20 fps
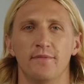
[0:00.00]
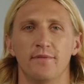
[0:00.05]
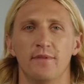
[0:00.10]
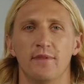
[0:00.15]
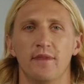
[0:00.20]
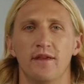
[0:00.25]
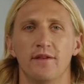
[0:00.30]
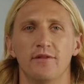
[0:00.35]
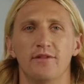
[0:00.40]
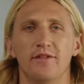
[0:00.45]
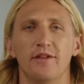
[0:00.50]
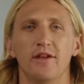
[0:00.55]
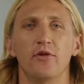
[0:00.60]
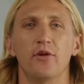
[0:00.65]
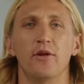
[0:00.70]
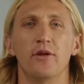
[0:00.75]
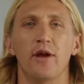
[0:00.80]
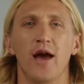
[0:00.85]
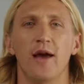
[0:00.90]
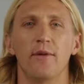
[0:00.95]
Consider
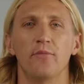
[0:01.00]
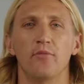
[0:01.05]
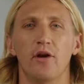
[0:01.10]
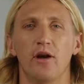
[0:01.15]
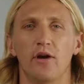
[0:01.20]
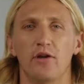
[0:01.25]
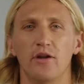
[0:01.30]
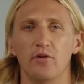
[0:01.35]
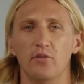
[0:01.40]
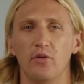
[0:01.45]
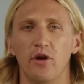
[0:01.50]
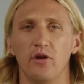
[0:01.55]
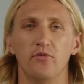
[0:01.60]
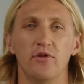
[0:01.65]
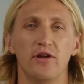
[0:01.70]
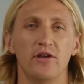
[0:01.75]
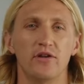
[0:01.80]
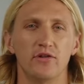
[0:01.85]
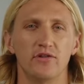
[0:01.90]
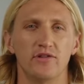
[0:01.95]
a library where
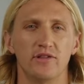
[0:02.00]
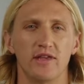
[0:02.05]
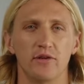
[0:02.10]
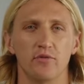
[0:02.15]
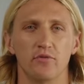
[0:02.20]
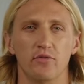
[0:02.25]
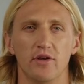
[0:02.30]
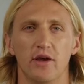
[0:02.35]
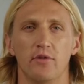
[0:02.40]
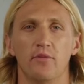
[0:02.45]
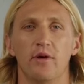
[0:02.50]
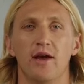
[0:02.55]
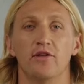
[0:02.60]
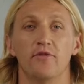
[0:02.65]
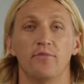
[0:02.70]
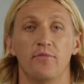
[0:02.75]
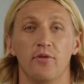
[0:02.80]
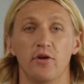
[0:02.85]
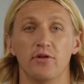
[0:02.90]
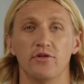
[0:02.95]
readers can
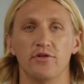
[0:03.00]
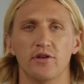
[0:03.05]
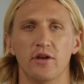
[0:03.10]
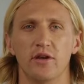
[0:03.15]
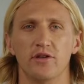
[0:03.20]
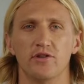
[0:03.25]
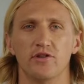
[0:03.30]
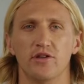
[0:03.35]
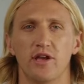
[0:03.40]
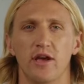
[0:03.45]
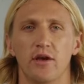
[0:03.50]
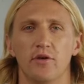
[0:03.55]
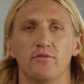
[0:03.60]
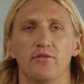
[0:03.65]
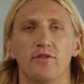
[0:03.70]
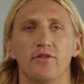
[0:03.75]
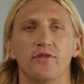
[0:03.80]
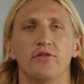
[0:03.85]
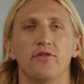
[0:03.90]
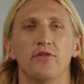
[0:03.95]
rearrange books on a shelf
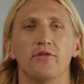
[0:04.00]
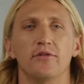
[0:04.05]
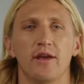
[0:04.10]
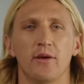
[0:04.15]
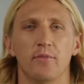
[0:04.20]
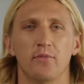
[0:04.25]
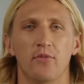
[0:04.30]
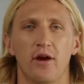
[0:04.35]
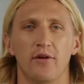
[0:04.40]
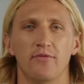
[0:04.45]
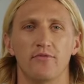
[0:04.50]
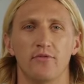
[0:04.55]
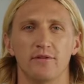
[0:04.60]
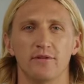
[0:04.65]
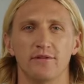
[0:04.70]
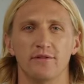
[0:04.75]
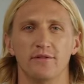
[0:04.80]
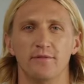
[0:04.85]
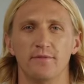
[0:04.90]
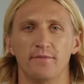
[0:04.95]
to suit their
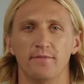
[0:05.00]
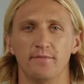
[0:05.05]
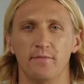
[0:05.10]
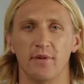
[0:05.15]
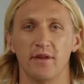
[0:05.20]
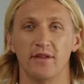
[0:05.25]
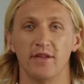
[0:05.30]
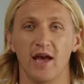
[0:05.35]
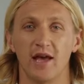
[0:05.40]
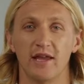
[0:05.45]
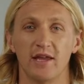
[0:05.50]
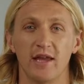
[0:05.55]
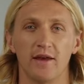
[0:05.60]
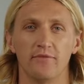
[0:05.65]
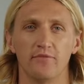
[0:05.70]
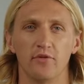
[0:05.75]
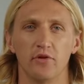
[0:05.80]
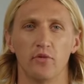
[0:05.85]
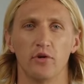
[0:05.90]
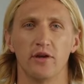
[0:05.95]
preference, but not
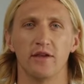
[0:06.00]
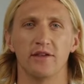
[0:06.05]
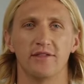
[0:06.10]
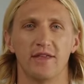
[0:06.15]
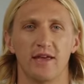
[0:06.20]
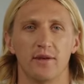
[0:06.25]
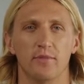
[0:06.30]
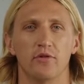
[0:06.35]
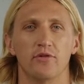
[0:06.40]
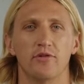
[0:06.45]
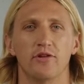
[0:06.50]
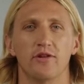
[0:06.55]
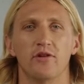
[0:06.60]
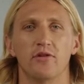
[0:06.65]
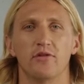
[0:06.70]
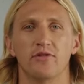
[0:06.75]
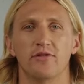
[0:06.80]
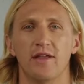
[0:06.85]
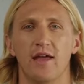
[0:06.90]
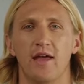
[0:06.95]
everyone is able to
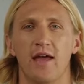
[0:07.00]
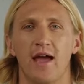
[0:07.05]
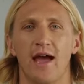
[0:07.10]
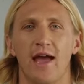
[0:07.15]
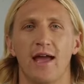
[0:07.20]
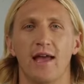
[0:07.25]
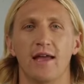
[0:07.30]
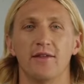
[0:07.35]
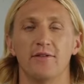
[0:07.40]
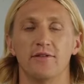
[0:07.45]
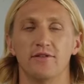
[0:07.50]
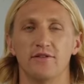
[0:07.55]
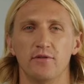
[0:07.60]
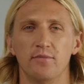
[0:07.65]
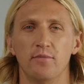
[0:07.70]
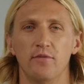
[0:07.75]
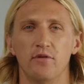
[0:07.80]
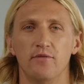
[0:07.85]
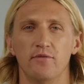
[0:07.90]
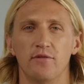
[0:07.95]
use their hands to
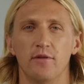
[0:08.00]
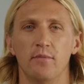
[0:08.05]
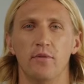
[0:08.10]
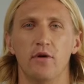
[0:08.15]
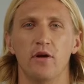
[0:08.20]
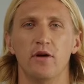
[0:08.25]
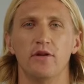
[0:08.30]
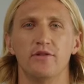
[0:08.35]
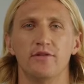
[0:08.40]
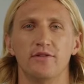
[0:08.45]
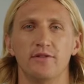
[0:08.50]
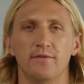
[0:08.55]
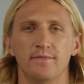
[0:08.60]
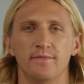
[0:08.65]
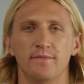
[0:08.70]
move the books.